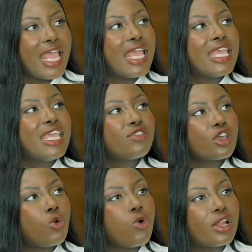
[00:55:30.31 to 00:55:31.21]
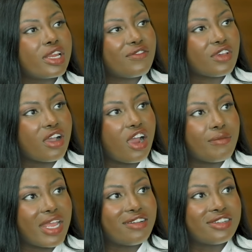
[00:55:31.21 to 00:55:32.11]
Huh. Even the quality of the
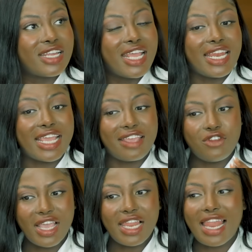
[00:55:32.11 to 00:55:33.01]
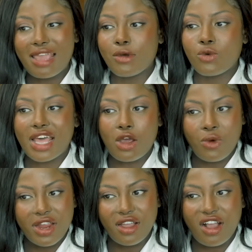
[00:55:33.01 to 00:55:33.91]
garment, like if you get lipo without
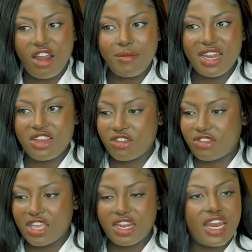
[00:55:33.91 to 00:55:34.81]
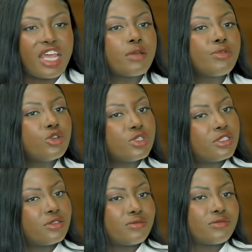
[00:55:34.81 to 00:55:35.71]
wearing a garment, your skin can end up
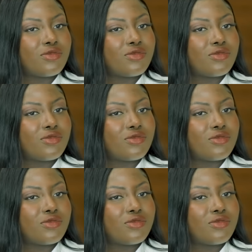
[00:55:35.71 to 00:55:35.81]
loose.